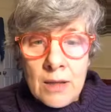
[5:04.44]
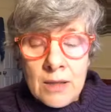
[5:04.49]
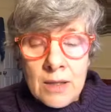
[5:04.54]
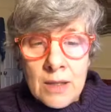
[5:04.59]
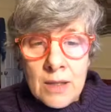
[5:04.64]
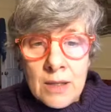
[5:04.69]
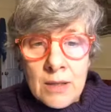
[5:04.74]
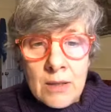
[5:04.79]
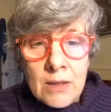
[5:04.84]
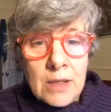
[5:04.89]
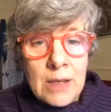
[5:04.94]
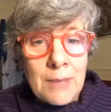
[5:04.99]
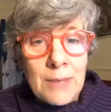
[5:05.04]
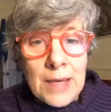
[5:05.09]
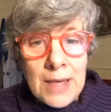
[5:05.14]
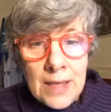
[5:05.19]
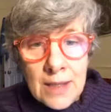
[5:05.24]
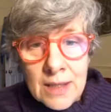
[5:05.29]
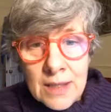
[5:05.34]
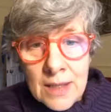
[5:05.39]
answers,
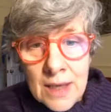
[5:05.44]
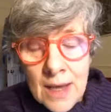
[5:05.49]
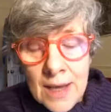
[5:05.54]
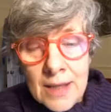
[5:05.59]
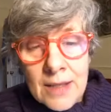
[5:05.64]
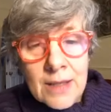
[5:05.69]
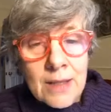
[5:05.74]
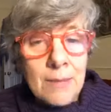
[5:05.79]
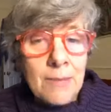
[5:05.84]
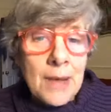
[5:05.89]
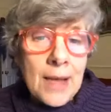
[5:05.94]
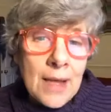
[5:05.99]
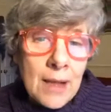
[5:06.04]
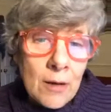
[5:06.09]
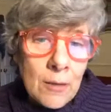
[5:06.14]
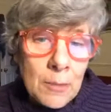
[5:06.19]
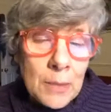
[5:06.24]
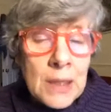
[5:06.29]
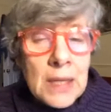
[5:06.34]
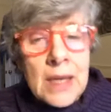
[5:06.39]
some insights, some
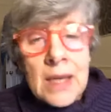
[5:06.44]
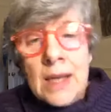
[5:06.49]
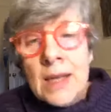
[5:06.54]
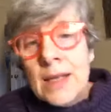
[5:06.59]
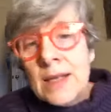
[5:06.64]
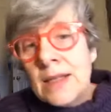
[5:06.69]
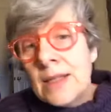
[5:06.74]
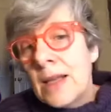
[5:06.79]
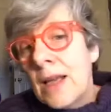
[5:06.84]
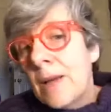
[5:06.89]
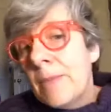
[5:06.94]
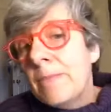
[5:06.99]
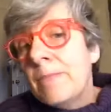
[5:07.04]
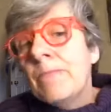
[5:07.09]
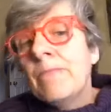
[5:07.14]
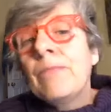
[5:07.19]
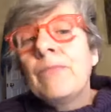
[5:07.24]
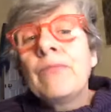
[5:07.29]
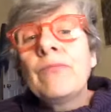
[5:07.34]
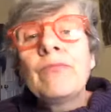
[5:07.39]
help,
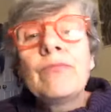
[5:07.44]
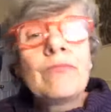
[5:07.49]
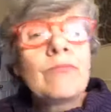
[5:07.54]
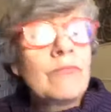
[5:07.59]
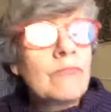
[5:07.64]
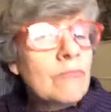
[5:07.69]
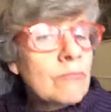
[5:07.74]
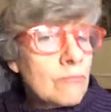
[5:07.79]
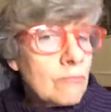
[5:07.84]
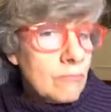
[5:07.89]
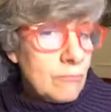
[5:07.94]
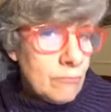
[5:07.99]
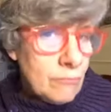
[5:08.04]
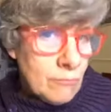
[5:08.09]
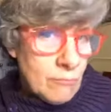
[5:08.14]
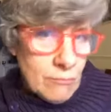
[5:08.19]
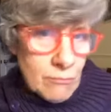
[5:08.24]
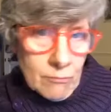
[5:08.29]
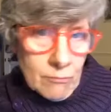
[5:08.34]
some